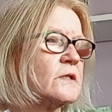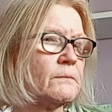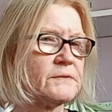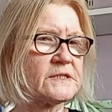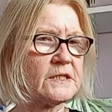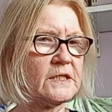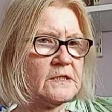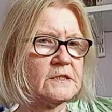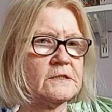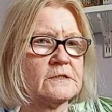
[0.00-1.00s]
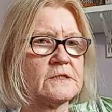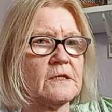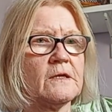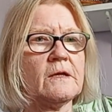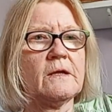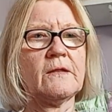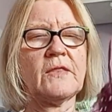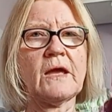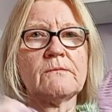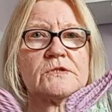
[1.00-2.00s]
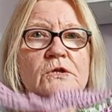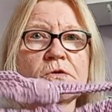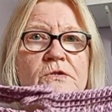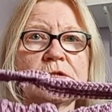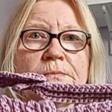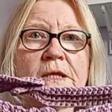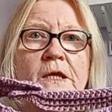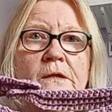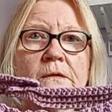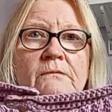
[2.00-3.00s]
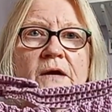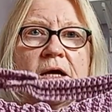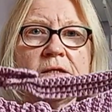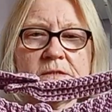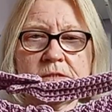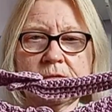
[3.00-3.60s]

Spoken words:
in the proceedings that was going to be the right